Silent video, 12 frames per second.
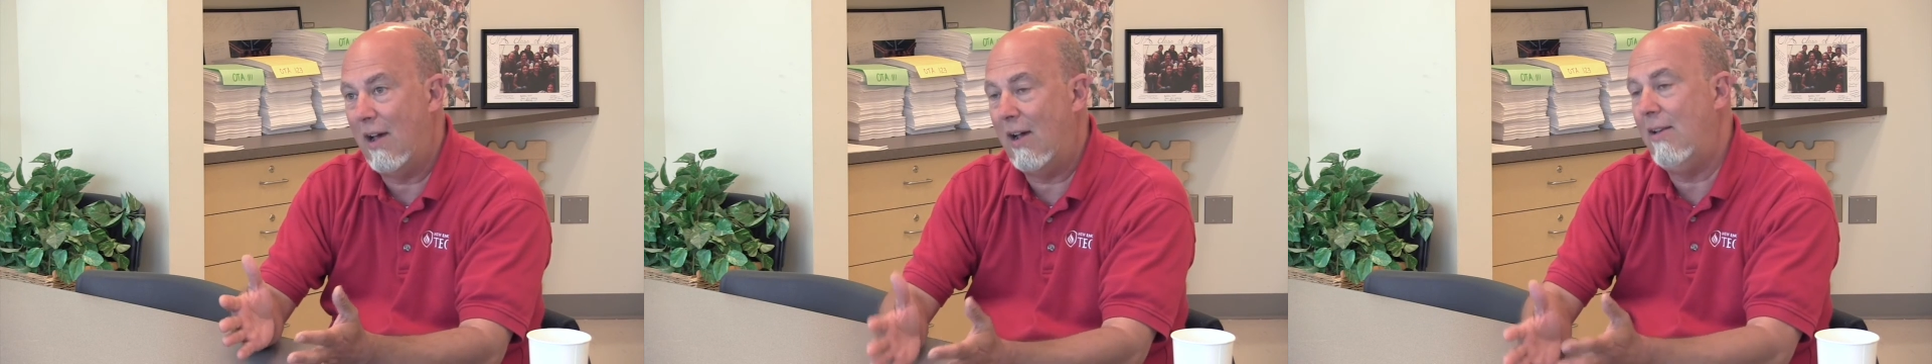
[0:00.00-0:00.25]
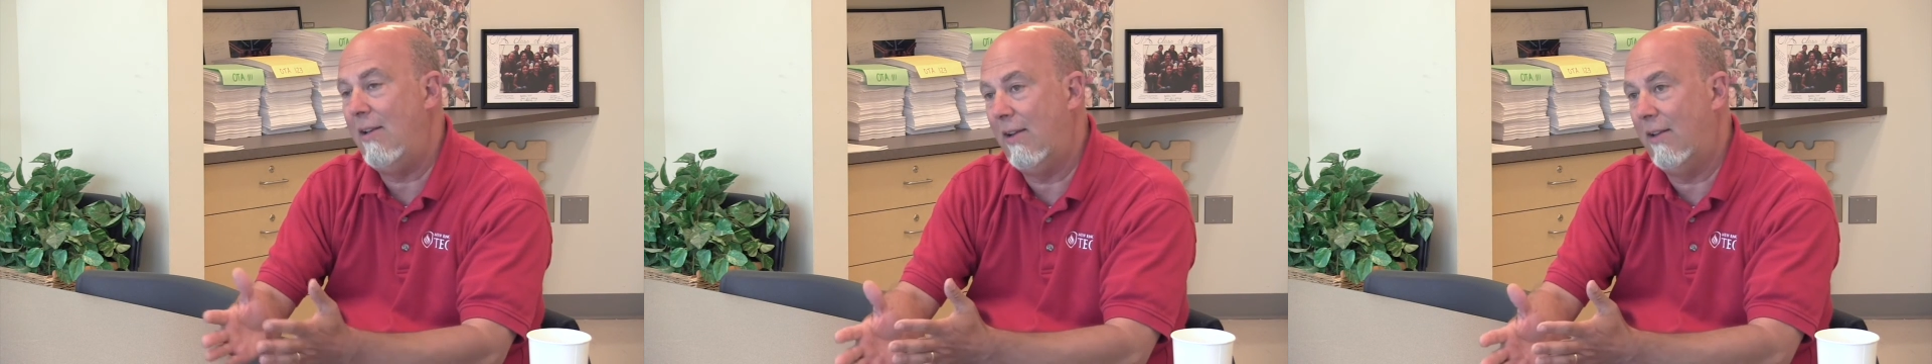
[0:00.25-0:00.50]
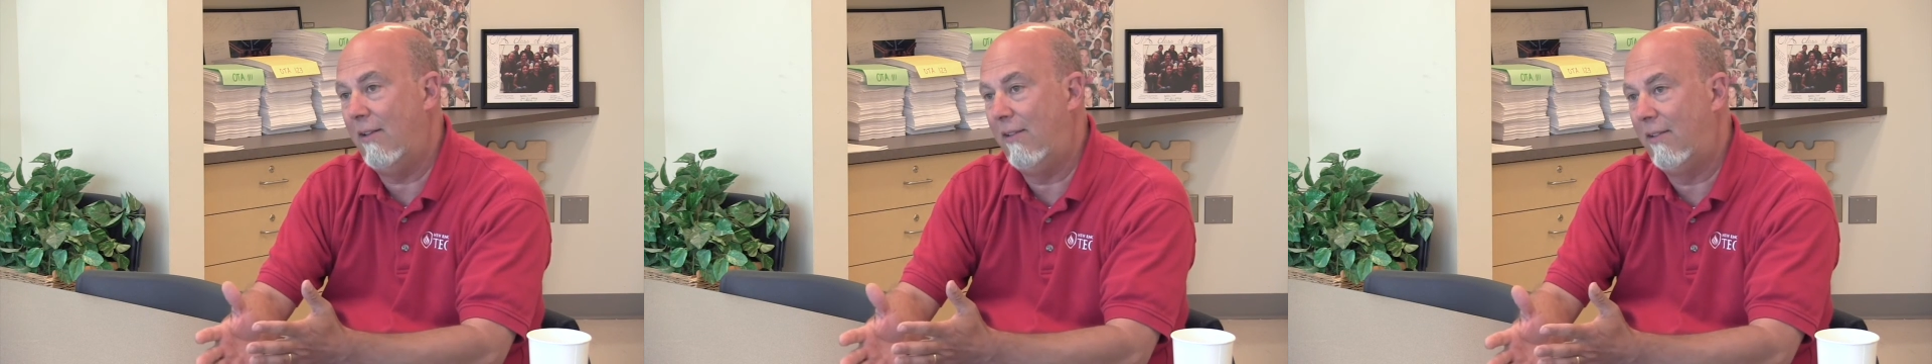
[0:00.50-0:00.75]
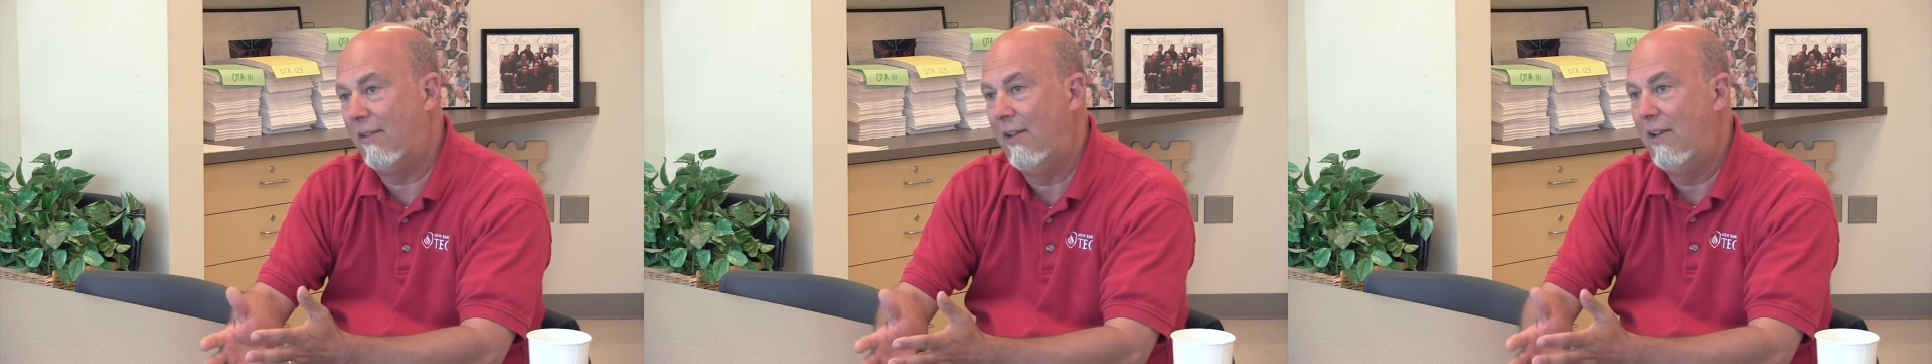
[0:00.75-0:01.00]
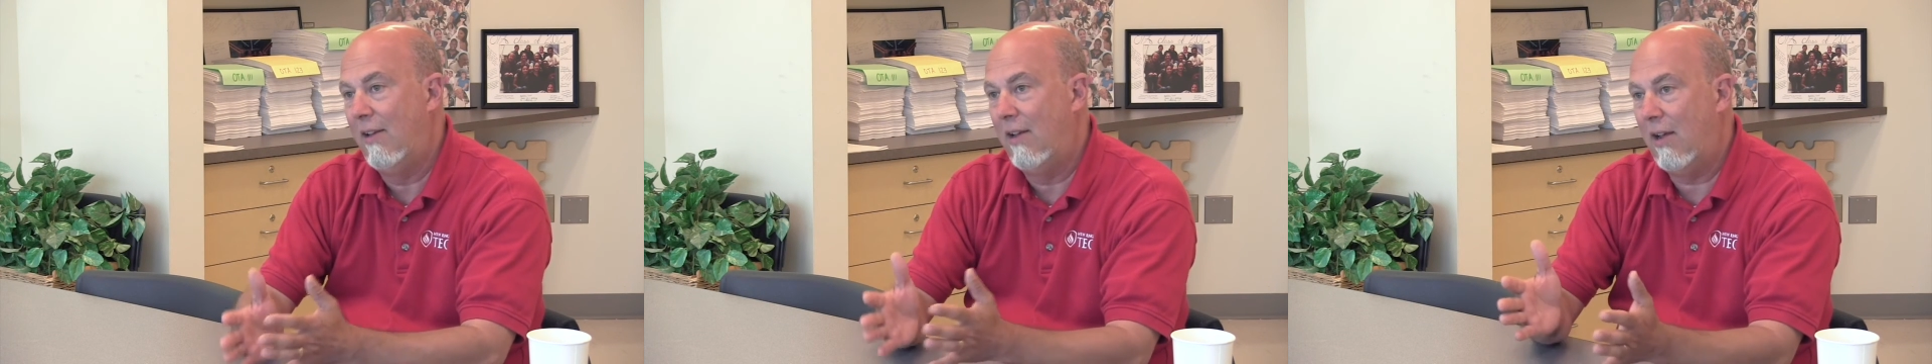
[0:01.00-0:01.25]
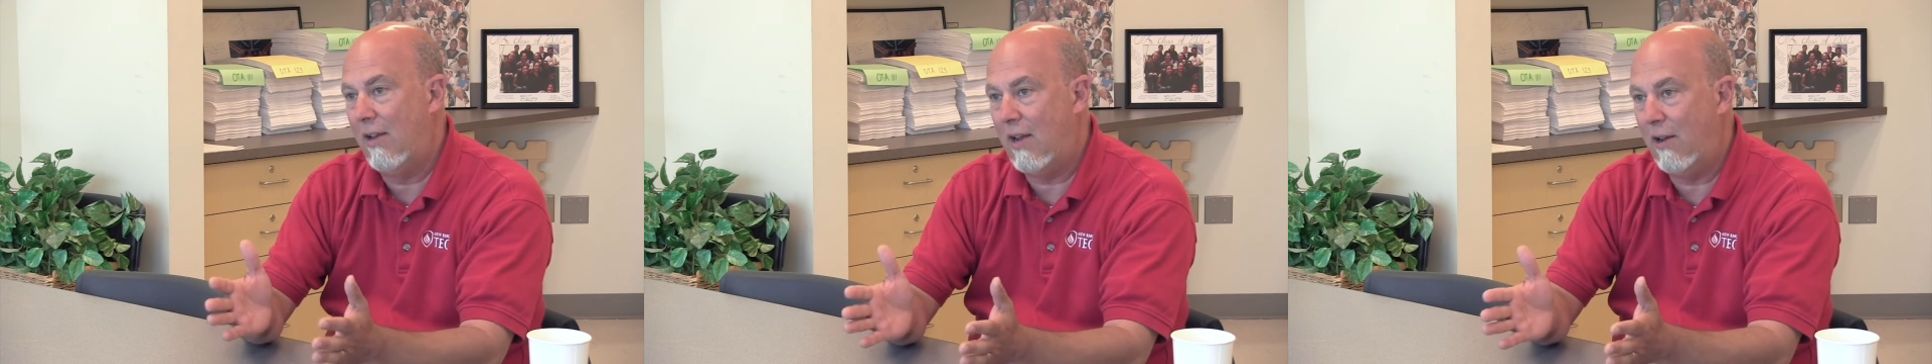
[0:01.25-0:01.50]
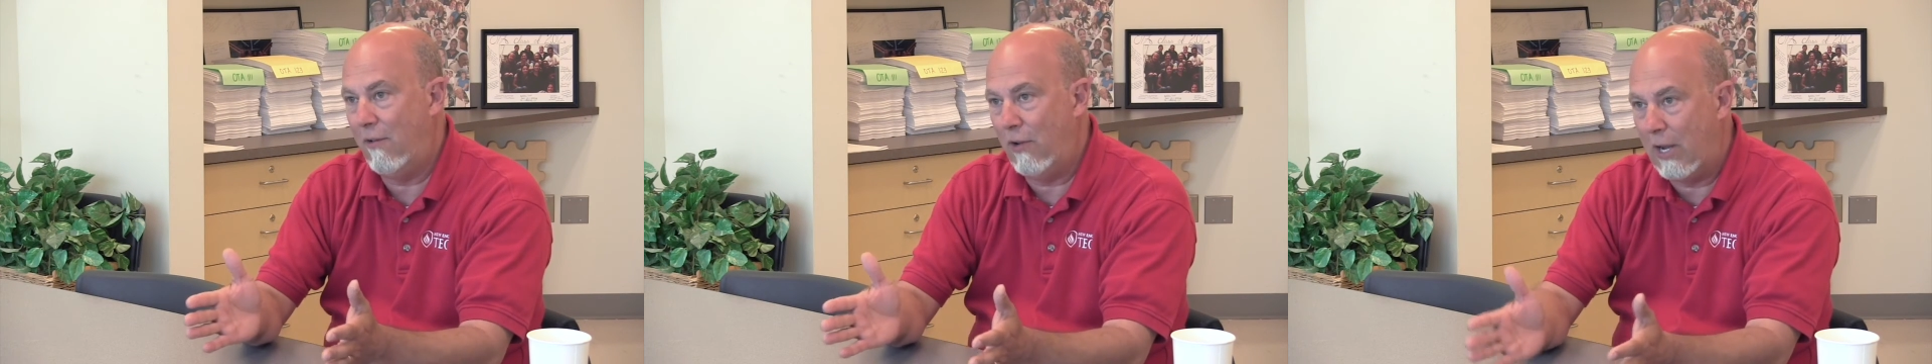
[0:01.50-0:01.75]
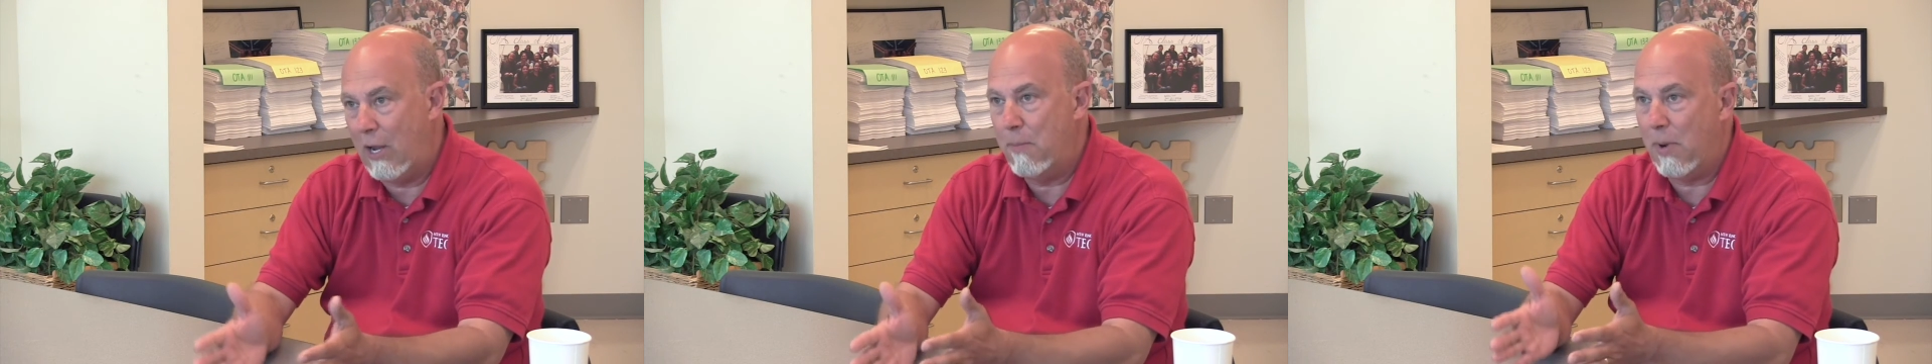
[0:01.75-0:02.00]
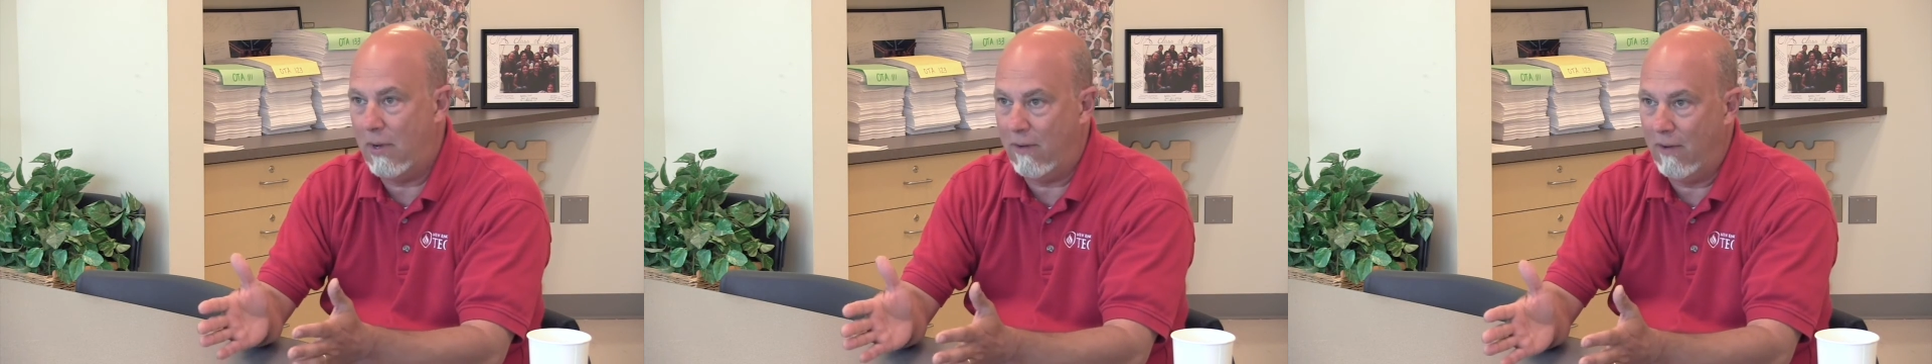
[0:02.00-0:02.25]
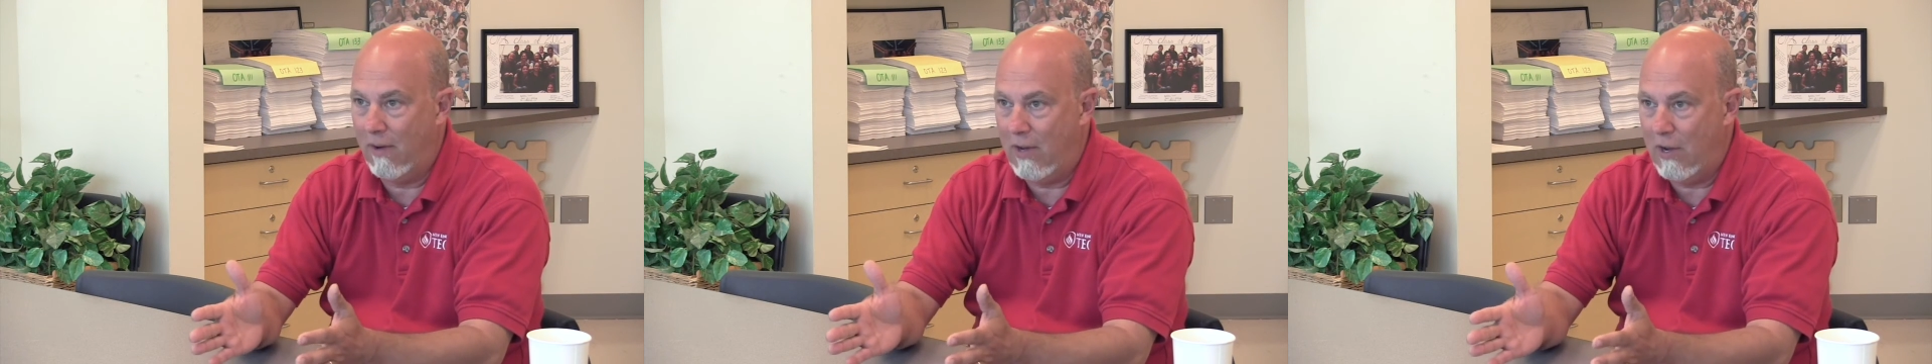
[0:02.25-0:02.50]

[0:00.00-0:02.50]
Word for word: ideas, and that if you keep on